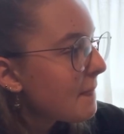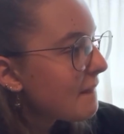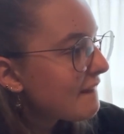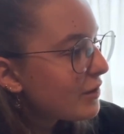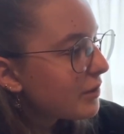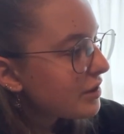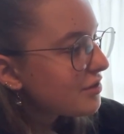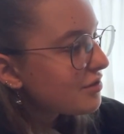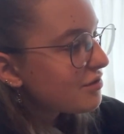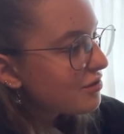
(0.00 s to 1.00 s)
You're going to want to
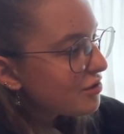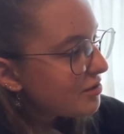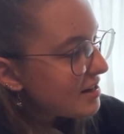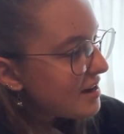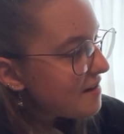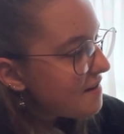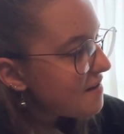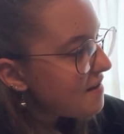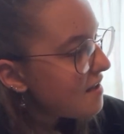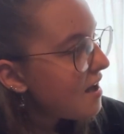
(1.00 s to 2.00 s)
screw it down.
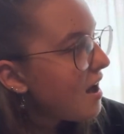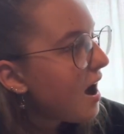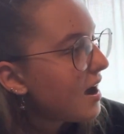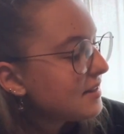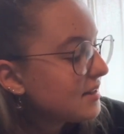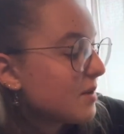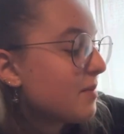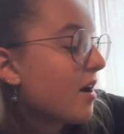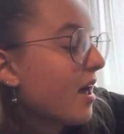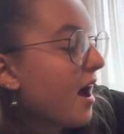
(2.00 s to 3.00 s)
I'd say
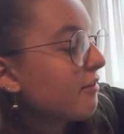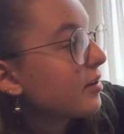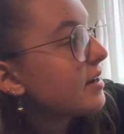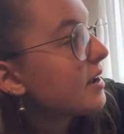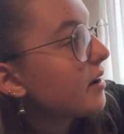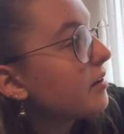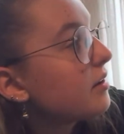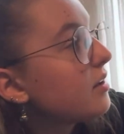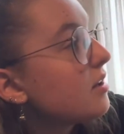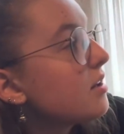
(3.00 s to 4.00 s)
about halfway down,
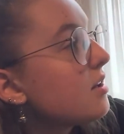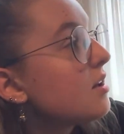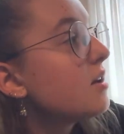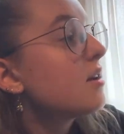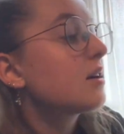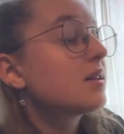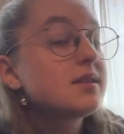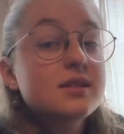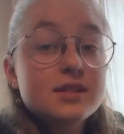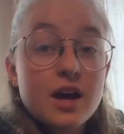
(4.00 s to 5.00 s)
because
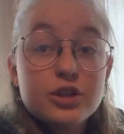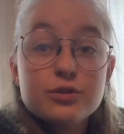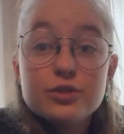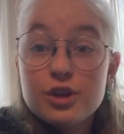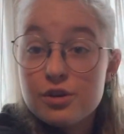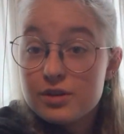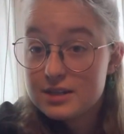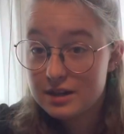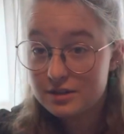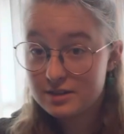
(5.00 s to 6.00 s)
this is how you tune a
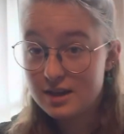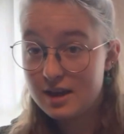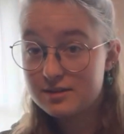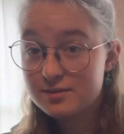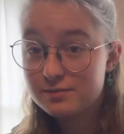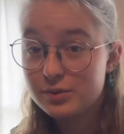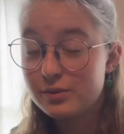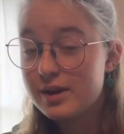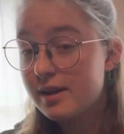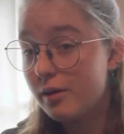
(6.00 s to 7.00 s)
tenor sax, but
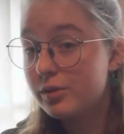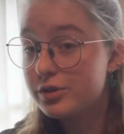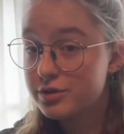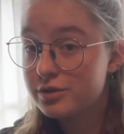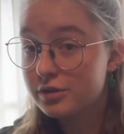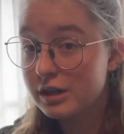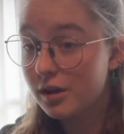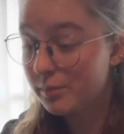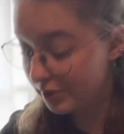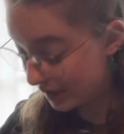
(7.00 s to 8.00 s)
right now we're just learning
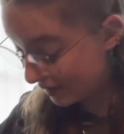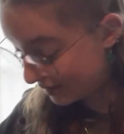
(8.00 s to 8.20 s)
on putting it